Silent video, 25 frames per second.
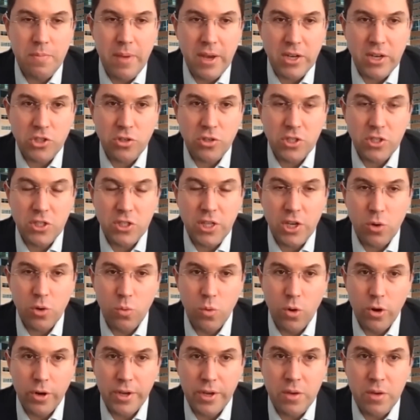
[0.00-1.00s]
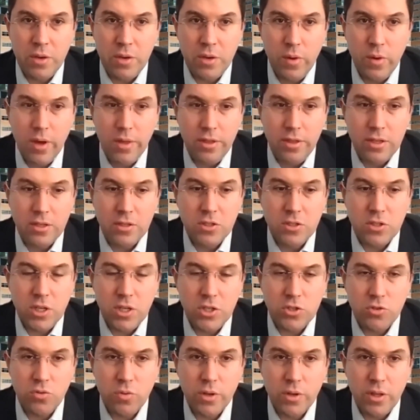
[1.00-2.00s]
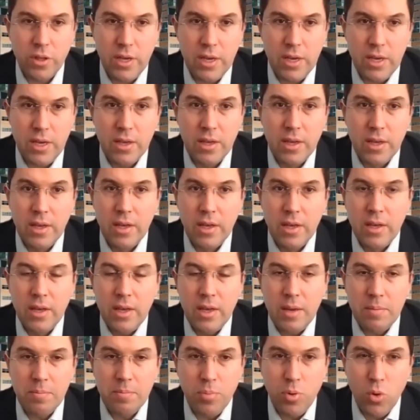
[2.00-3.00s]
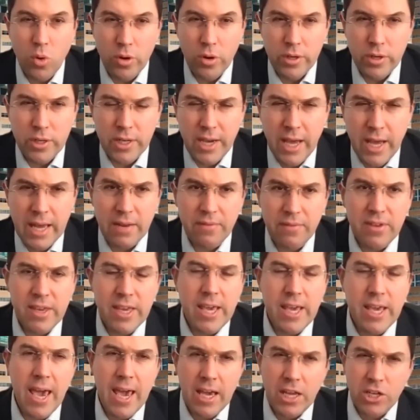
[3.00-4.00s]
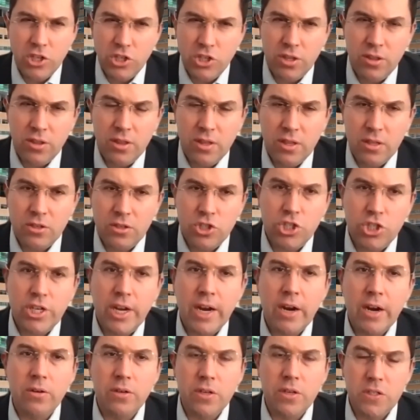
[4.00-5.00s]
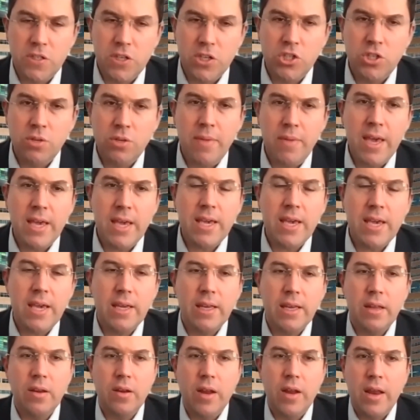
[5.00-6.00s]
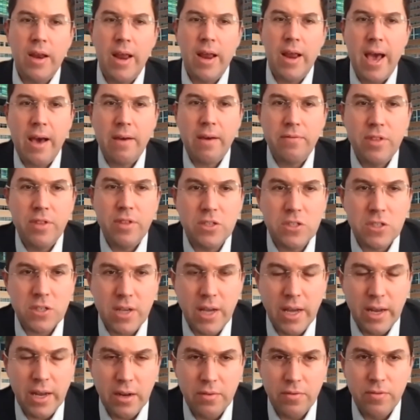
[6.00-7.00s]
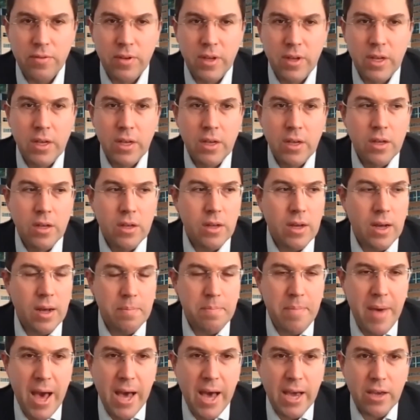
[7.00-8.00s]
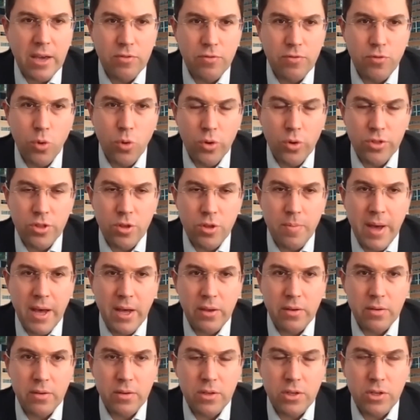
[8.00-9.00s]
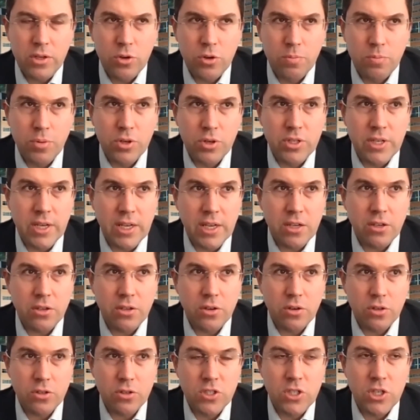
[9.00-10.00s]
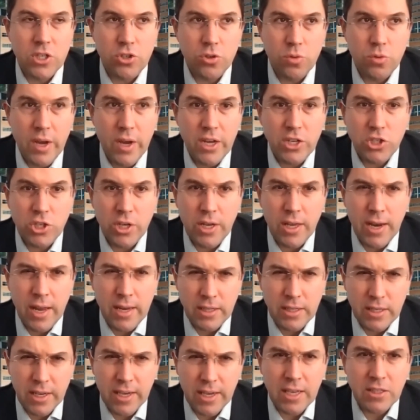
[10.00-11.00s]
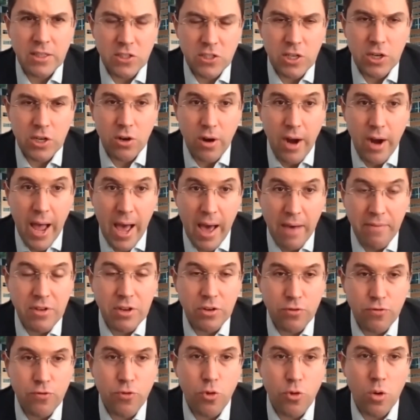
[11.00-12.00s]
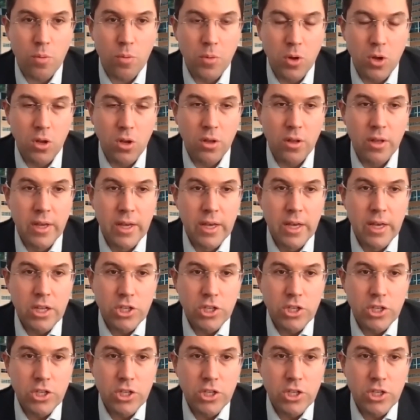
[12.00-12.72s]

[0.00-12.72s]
specialist that you're working with is really important, to kind of engage in the shared decision-making and have this kind of back and forth about your particular situation, and to consider having formal